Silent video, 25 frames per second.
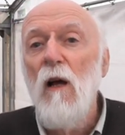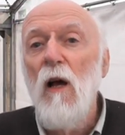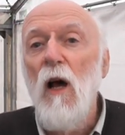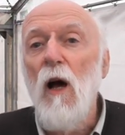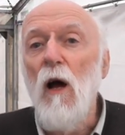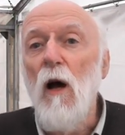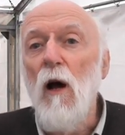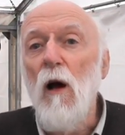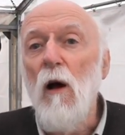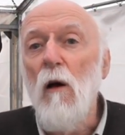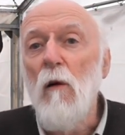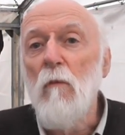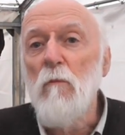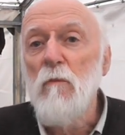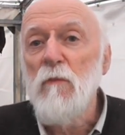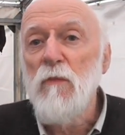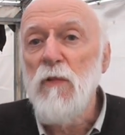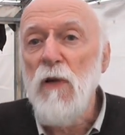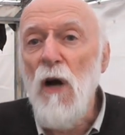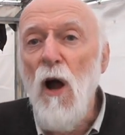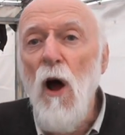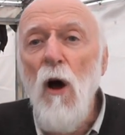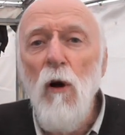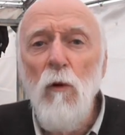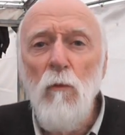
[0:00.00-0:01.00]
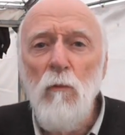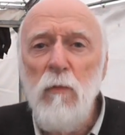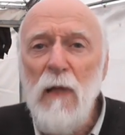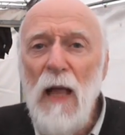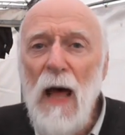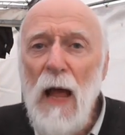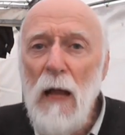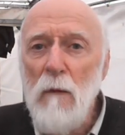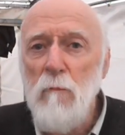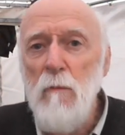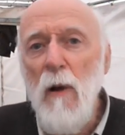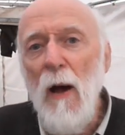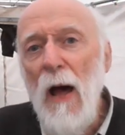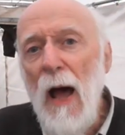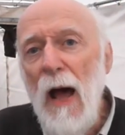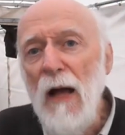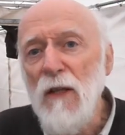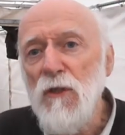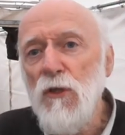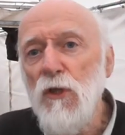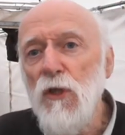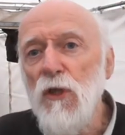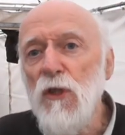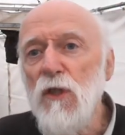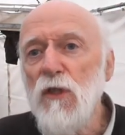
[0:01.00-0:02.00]
uh, brown black
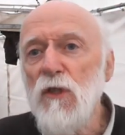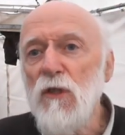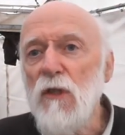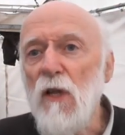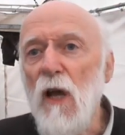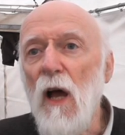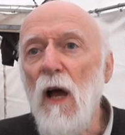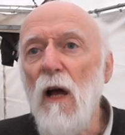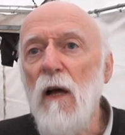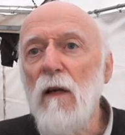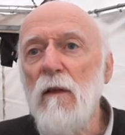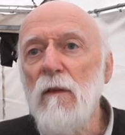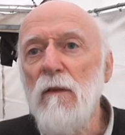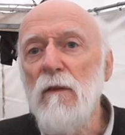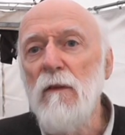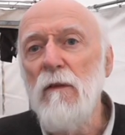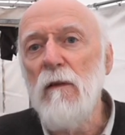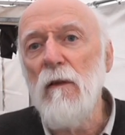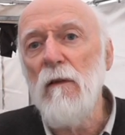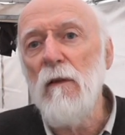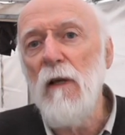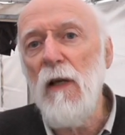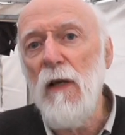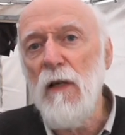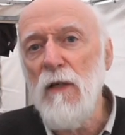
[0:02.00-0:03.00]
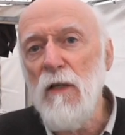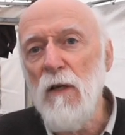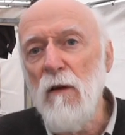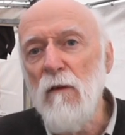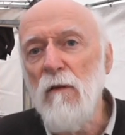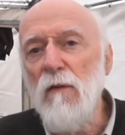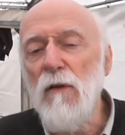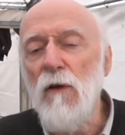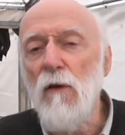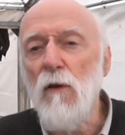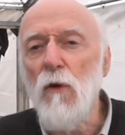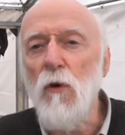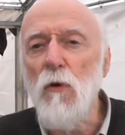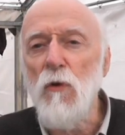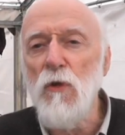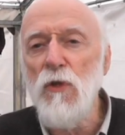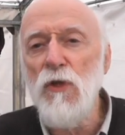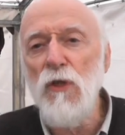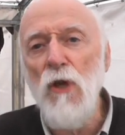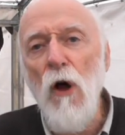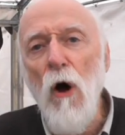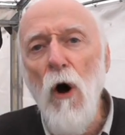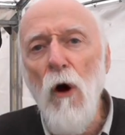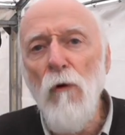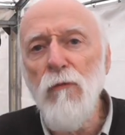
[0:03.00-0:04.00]
patches, and later they'll go
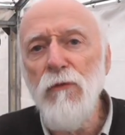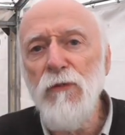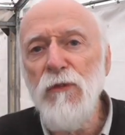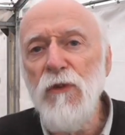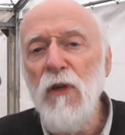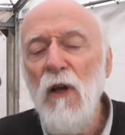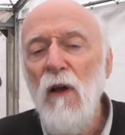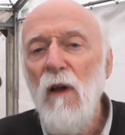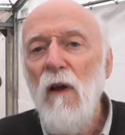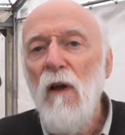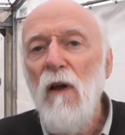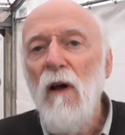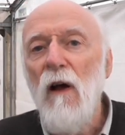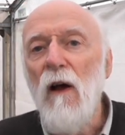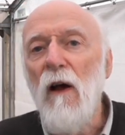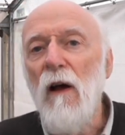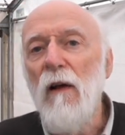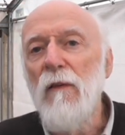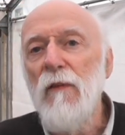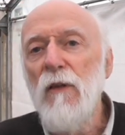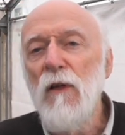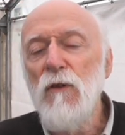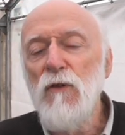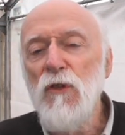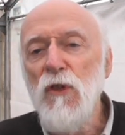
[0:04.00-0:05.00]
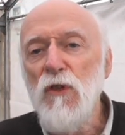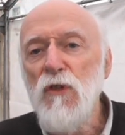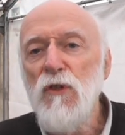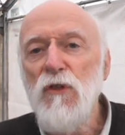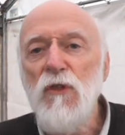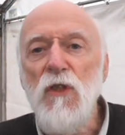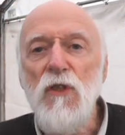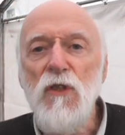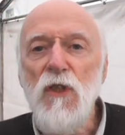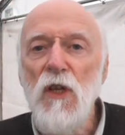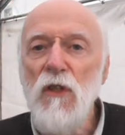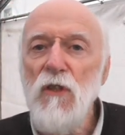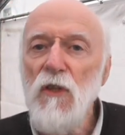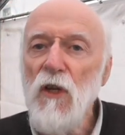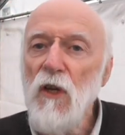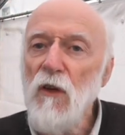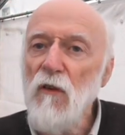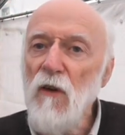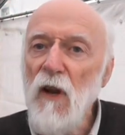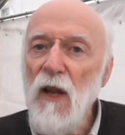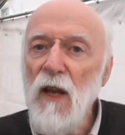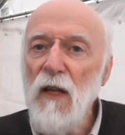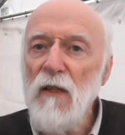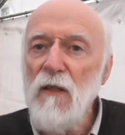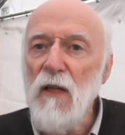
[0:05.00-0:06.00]
soft and they'll just
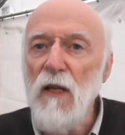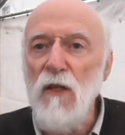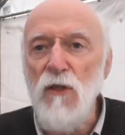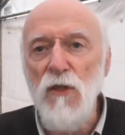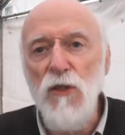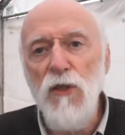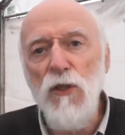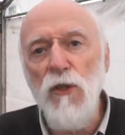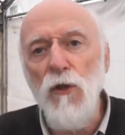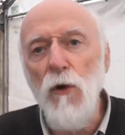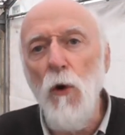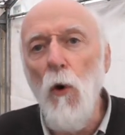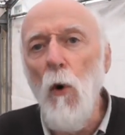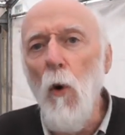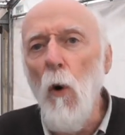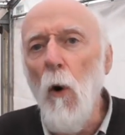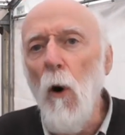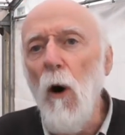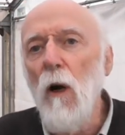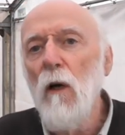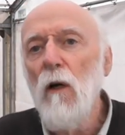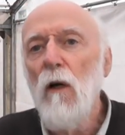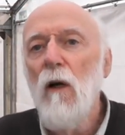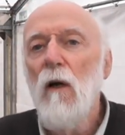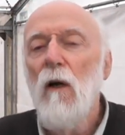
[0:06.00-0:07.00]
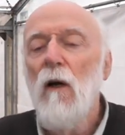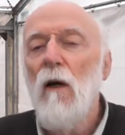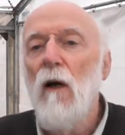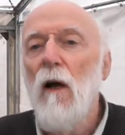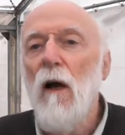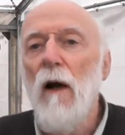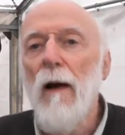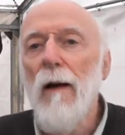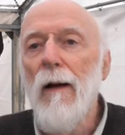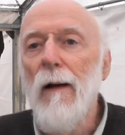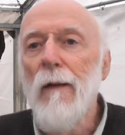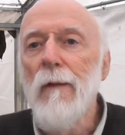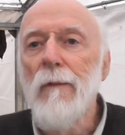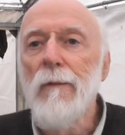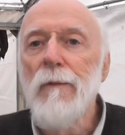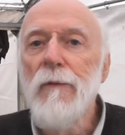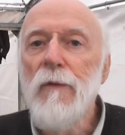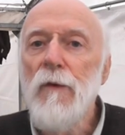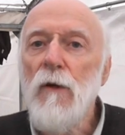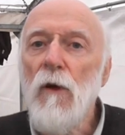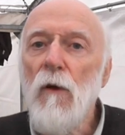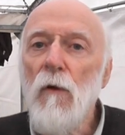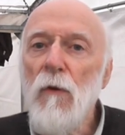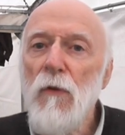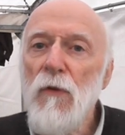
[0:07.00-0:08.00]
disintegrate in store. And
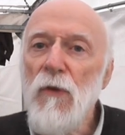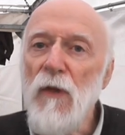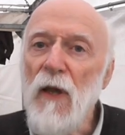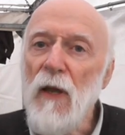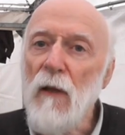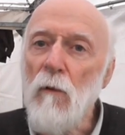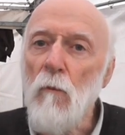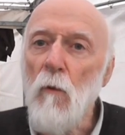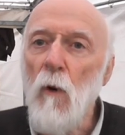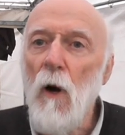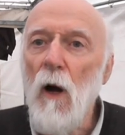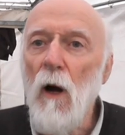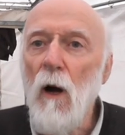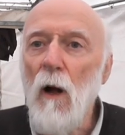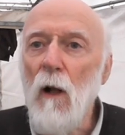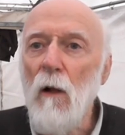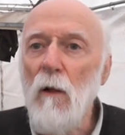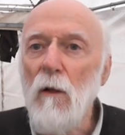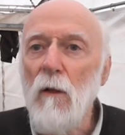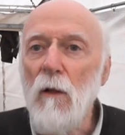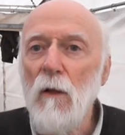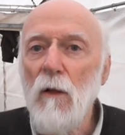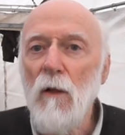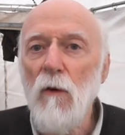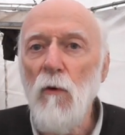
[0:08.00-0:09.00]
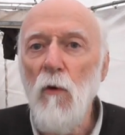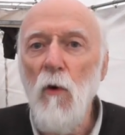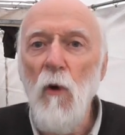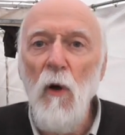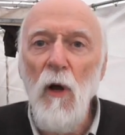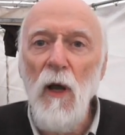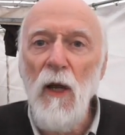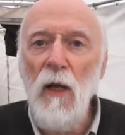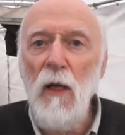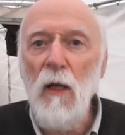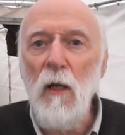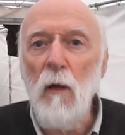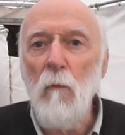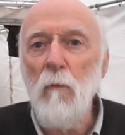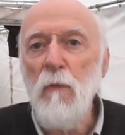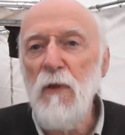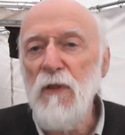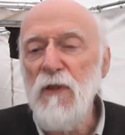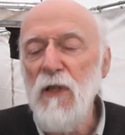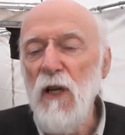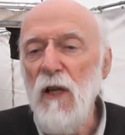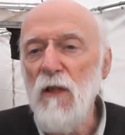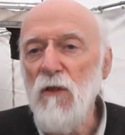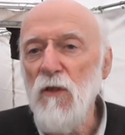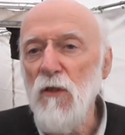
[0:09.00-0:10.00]
you think, well, growing
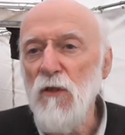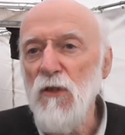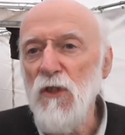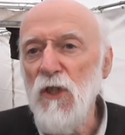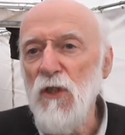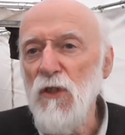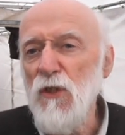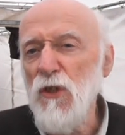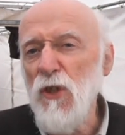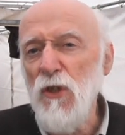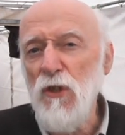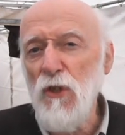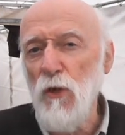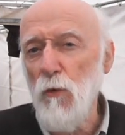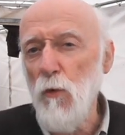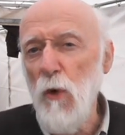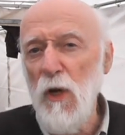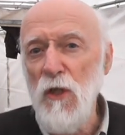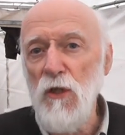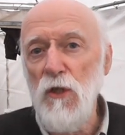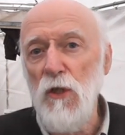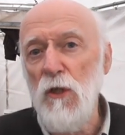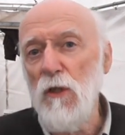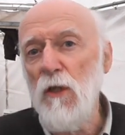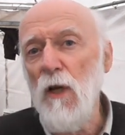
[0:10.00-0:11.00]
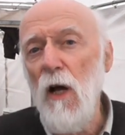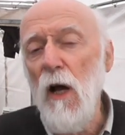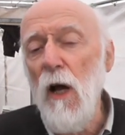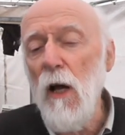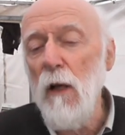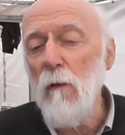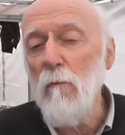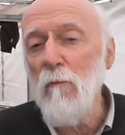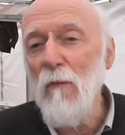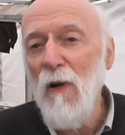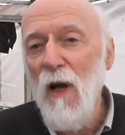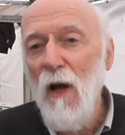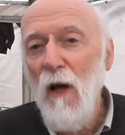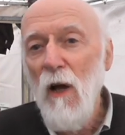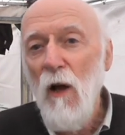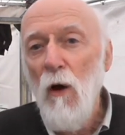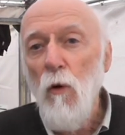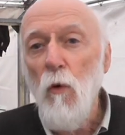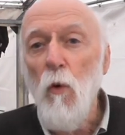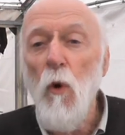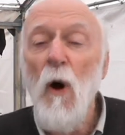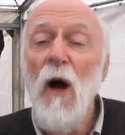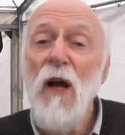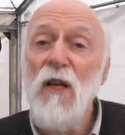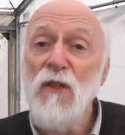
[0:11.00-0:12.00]
potatoes is just a waste of time.
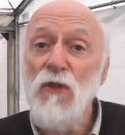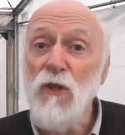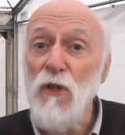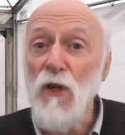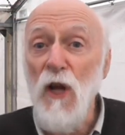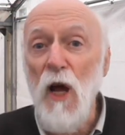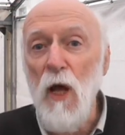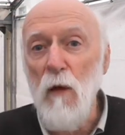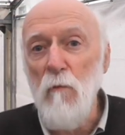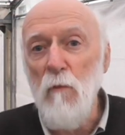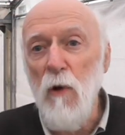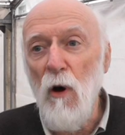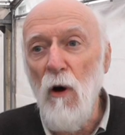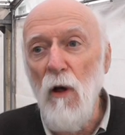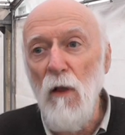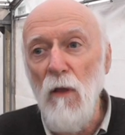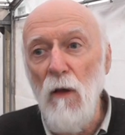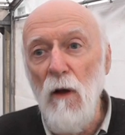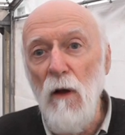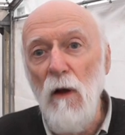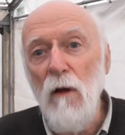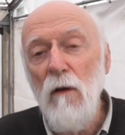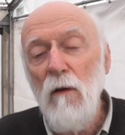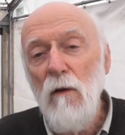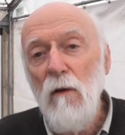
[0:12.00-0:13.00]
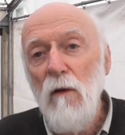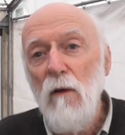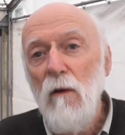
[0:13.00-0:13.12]
Why should I bother?